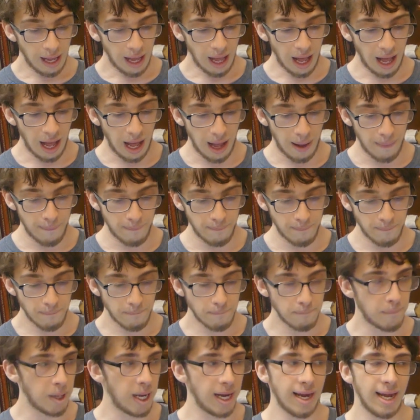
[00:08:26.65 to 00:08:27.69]

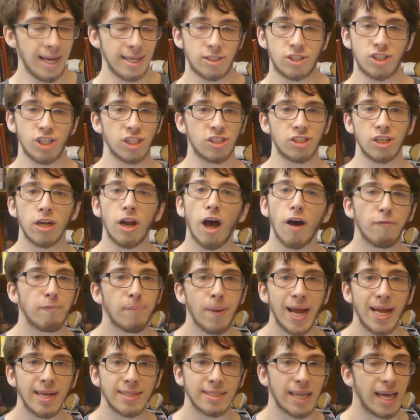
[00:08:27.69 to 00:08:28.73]
But it's just enough
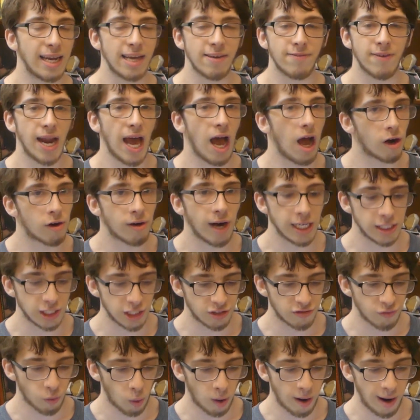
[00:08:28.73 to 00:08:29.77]
pace that even
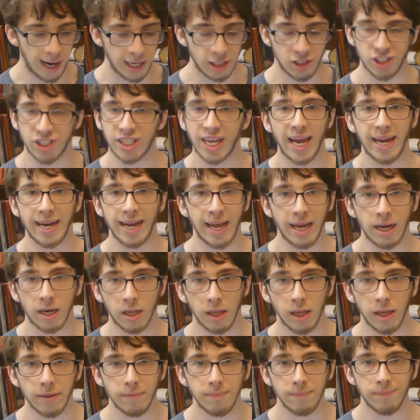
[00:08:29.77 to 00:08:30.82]
Alcaraz's forehand just can't
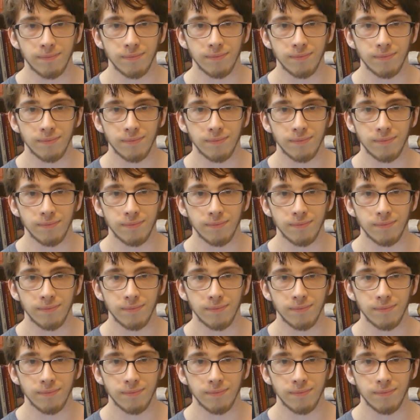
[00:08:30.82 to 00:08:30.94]
handle it.